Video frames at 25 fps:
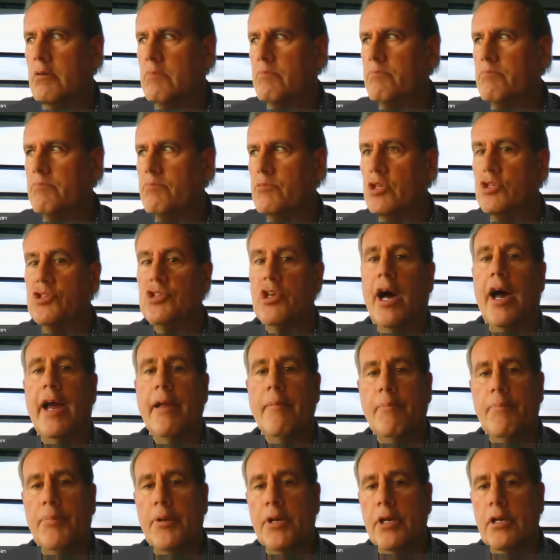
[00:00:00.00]
uh,
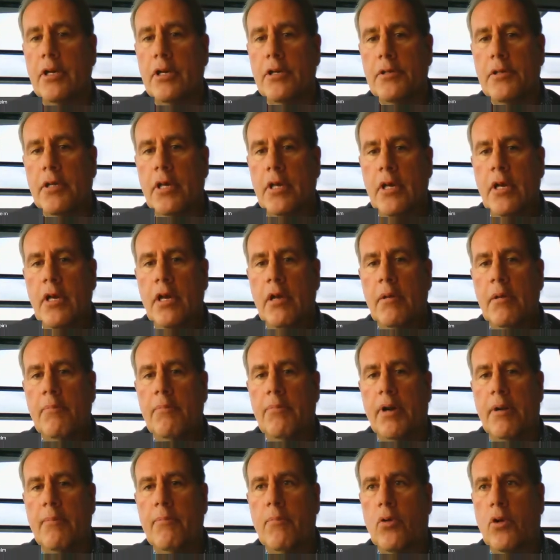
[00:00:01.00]
design
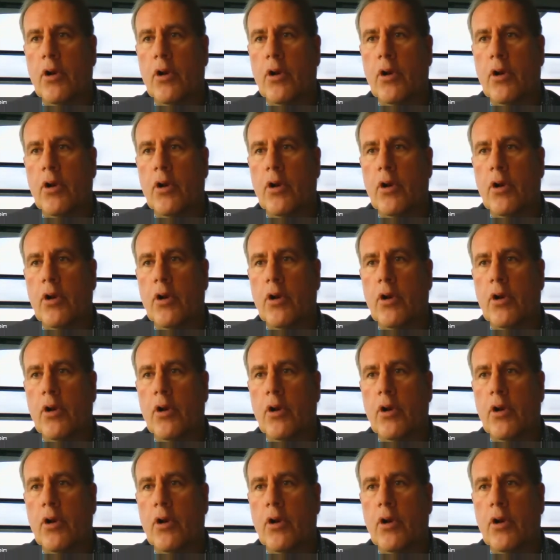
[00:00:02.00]
build,